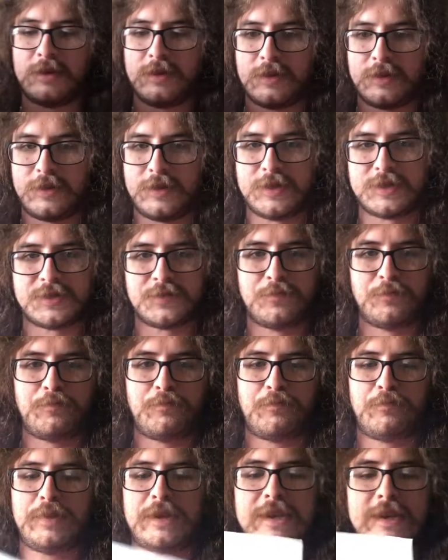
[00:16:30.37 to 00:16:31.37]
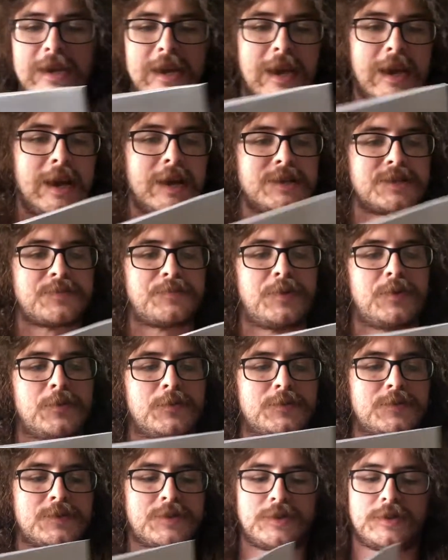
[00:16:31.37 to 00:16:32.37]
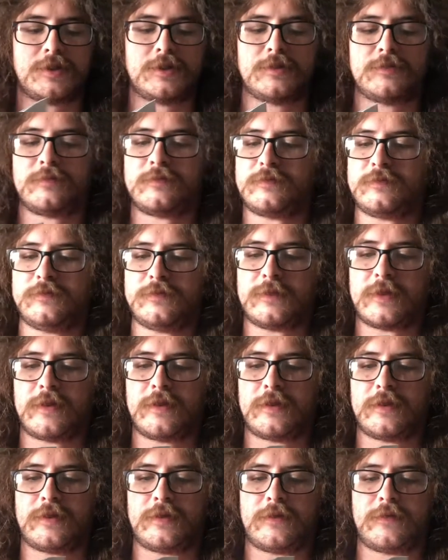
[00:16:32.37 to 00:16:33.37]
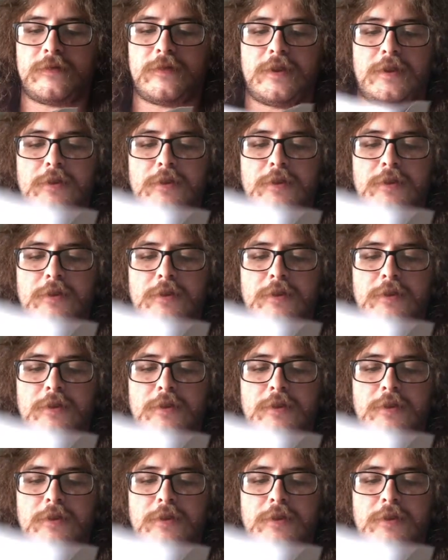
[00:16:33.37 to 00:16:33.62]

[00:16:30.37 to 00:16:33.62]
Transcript: this big ass poster, if I